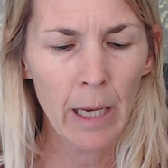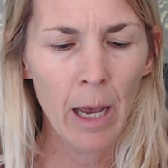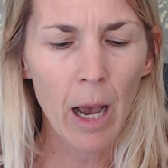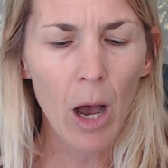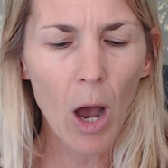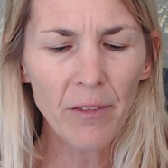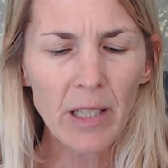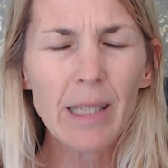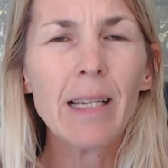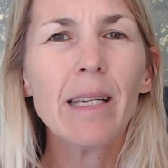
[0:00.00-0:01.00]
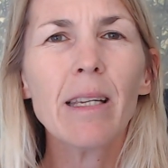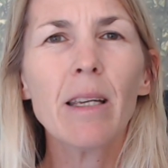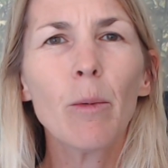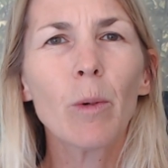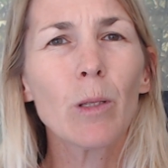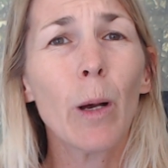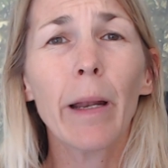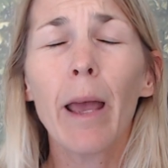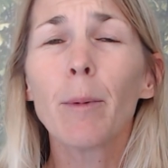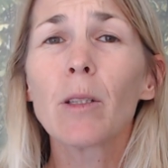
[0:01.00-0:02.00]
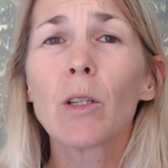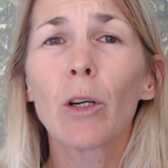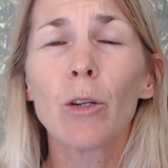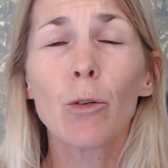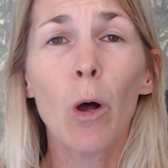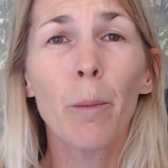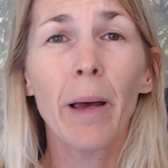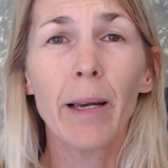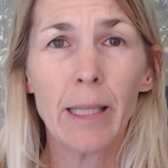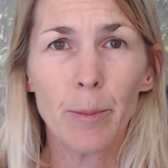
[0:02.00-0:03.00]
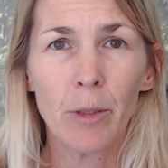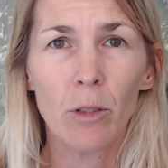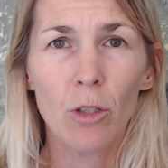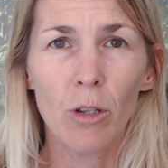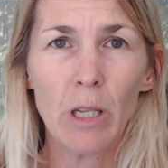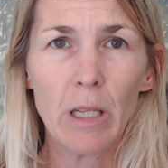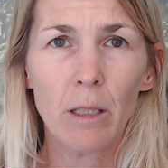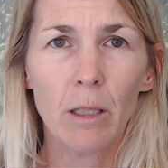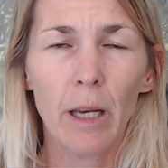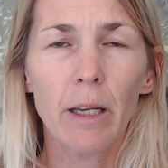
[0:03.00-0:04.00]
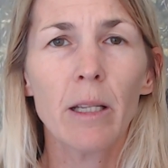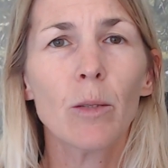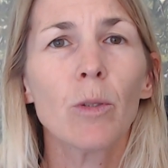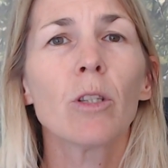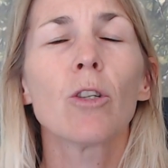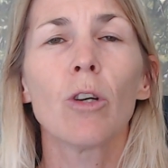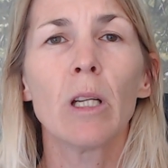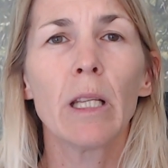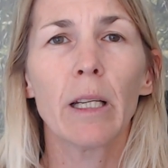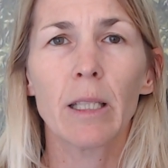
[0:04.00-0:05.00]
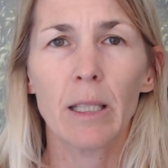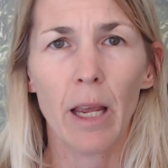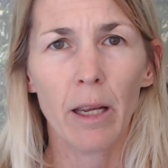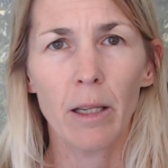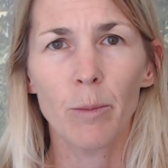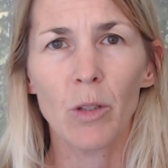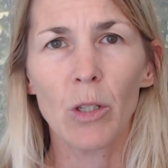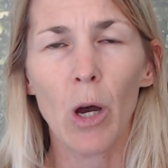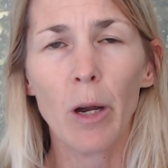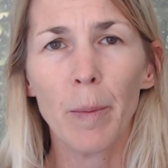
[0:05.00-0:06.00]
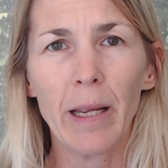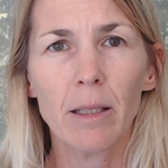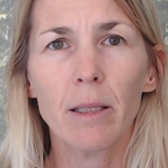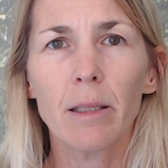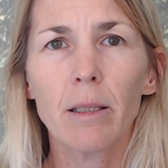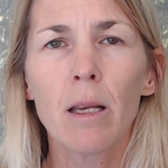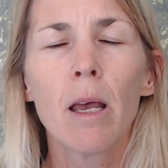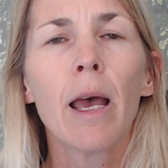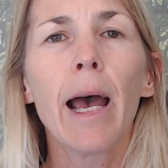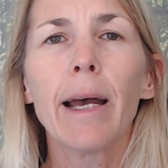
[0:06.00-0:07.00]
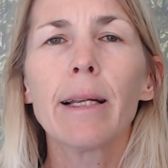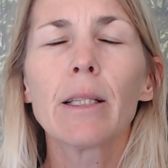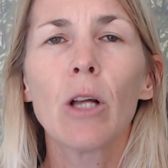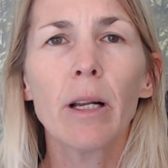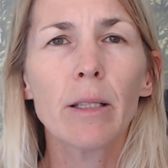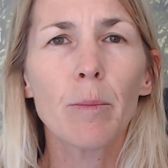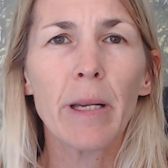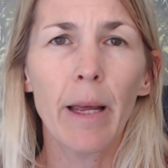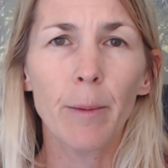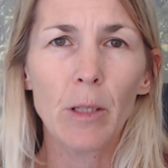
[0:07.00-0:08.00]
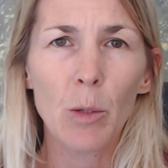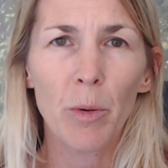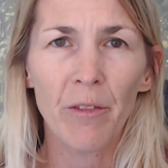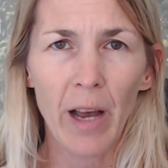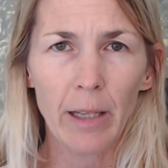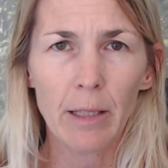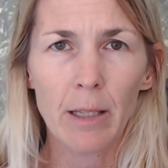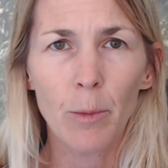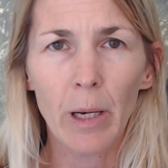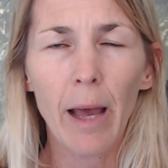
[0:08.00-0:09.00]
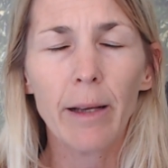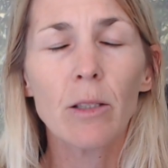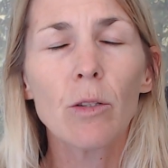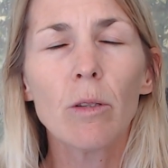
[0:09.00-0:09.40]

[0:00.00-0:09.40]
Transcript: I obviously was not able to control my husband's journey, and his was a journey that has taken him to dark places, and he's not been able to provide as he would like to.